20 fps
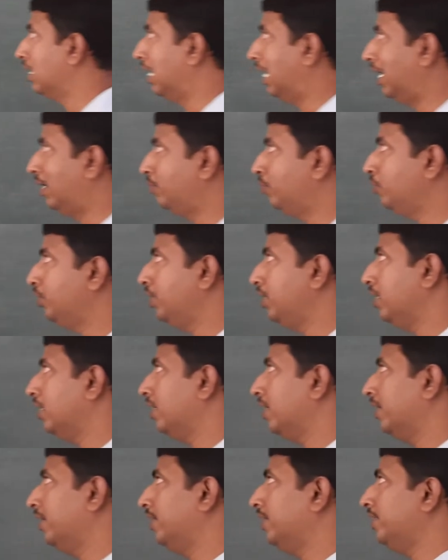ammonia
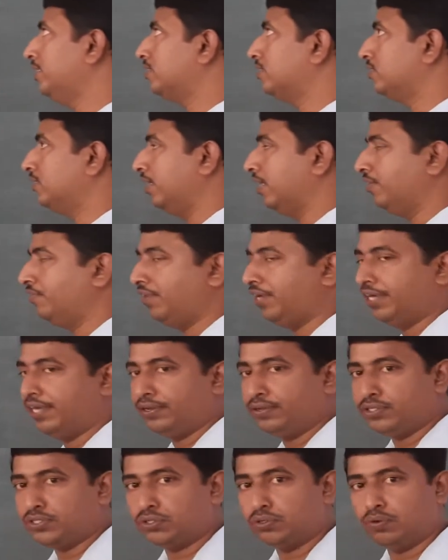and its
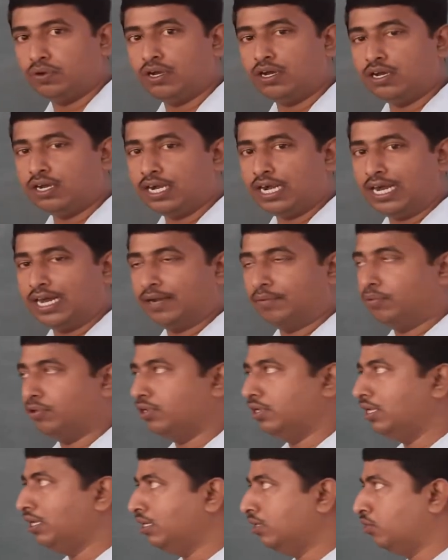derivatives to a
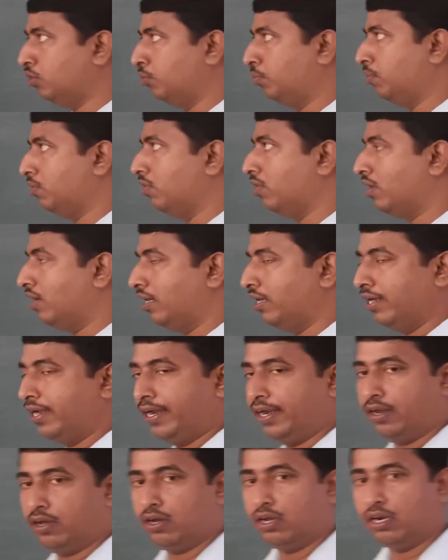carbonyl group or
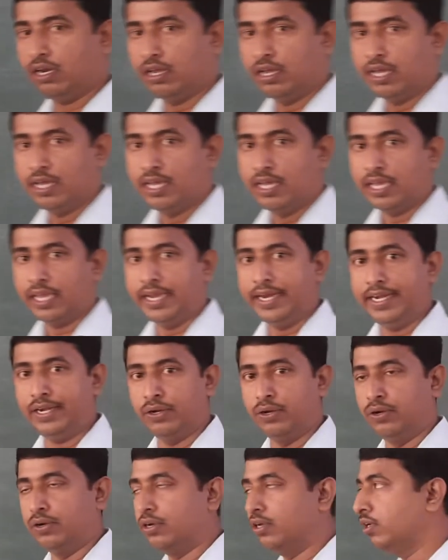aldehyde or
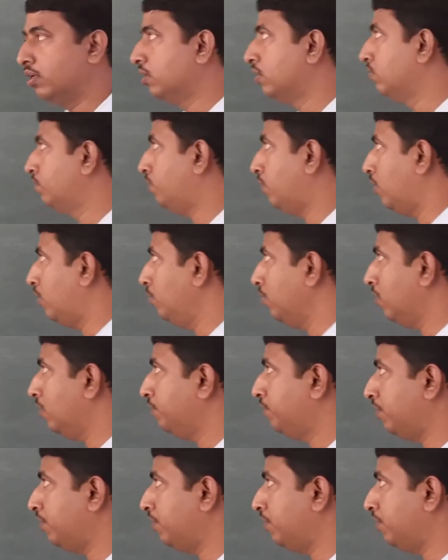ketone. Formula of